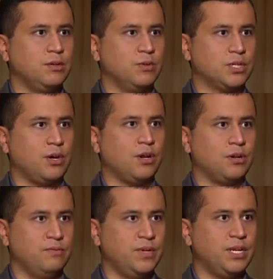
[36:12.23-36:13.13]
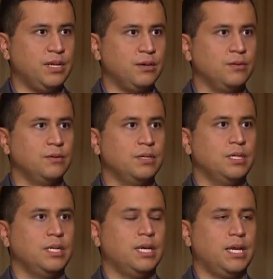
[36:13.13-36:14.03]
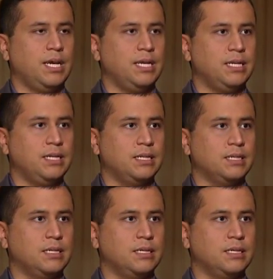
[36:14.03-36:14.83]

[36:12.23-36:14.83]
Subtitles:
It was caught on video, and